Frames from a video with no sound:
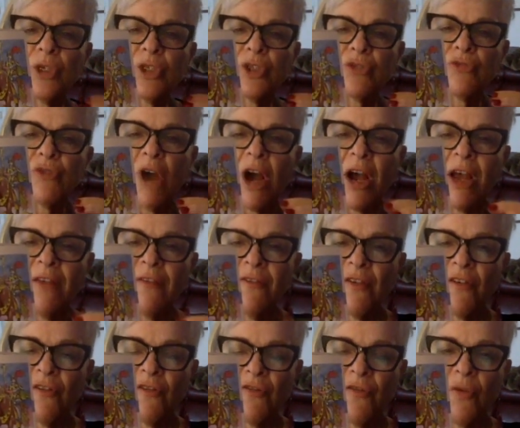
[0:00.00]

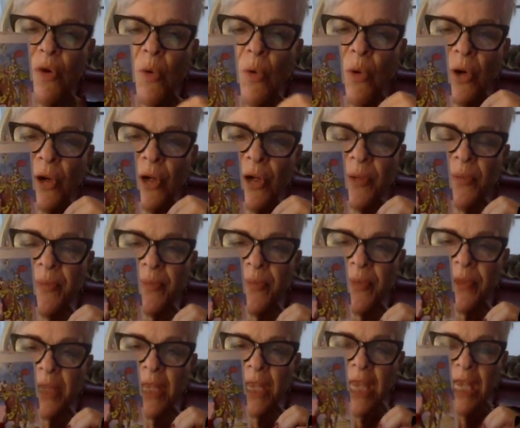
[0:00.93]
drive forward.
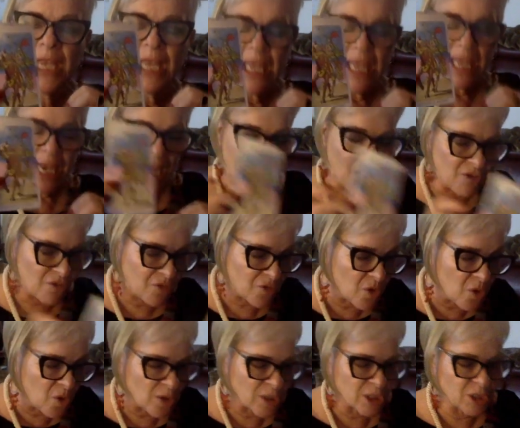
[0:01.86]
Of
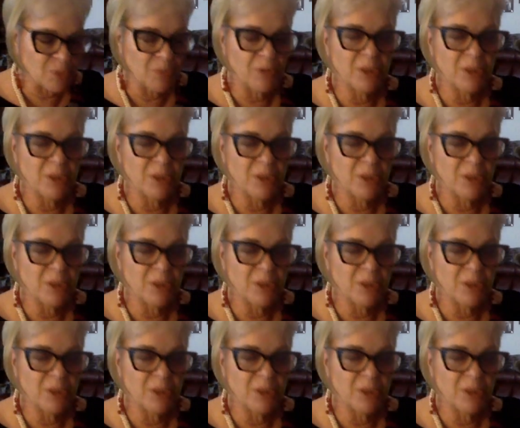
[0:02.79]
course,